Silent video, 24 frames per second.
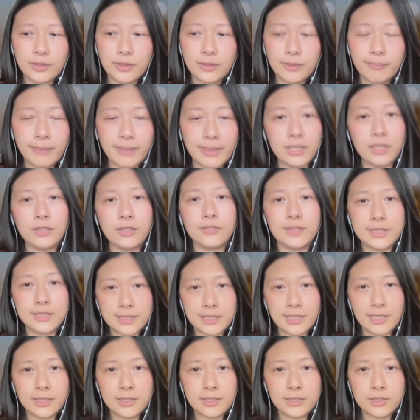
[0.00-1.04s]
many of the
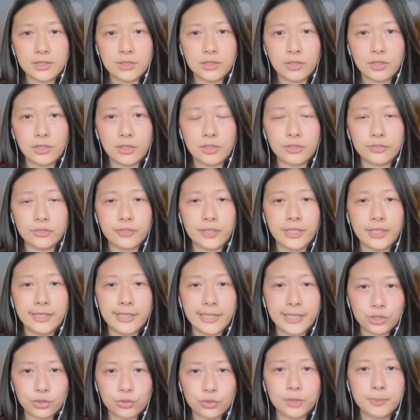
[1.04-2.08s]
signs of a
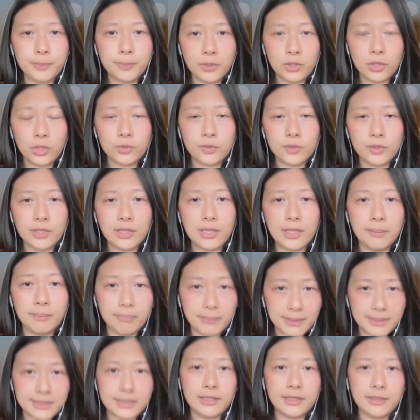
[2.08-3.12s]
natural spillover are
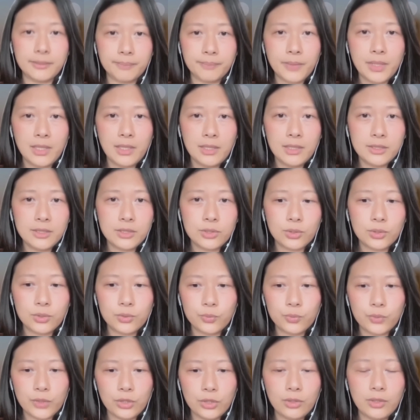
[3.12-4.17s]
missing. So
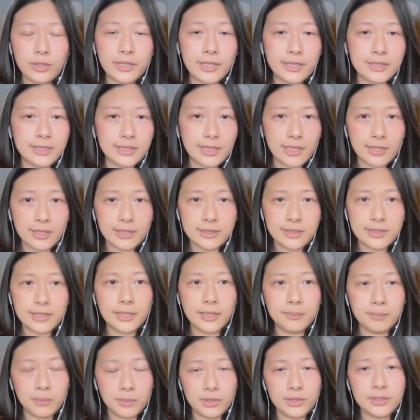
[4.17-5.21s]
when you look at SARS
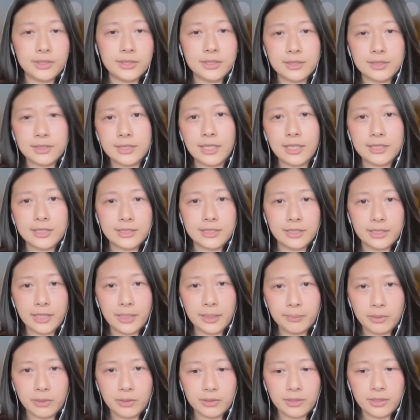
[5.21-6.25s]
and MERS, SARS that
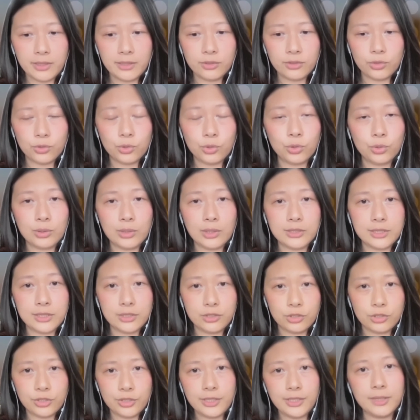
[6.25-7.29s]
came out in
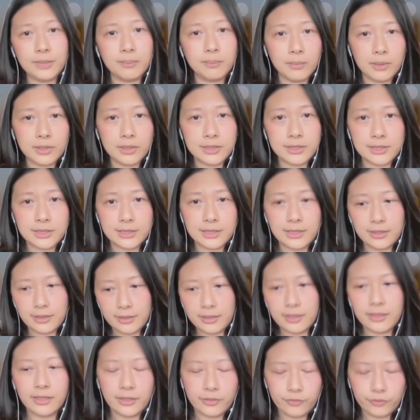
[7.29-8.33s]
2003 and MERS
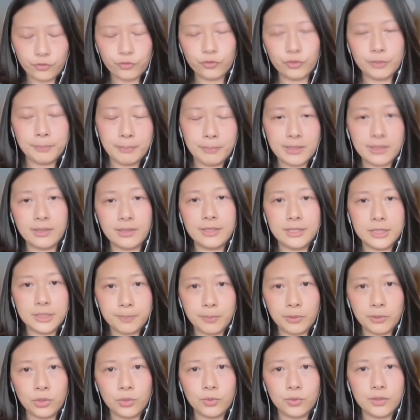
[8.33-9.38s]
that repeatedly
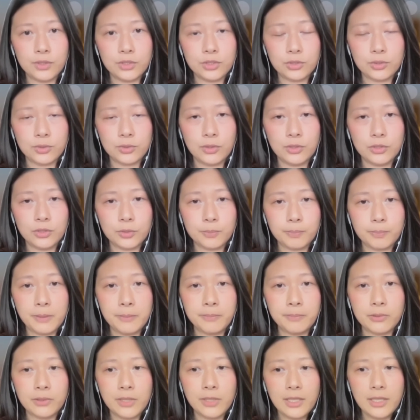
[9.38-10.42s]
spilled over into
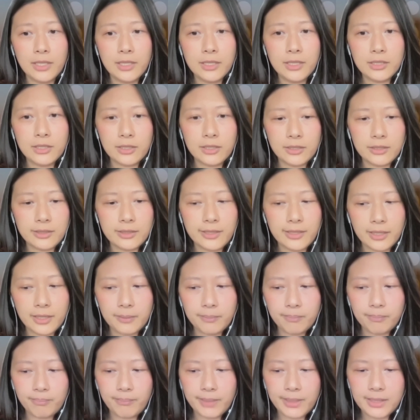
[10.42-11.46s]
people, there
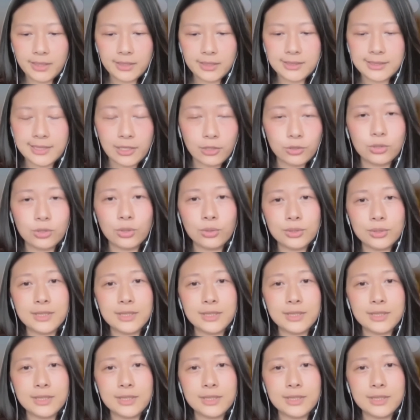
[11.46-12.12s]
are many telltale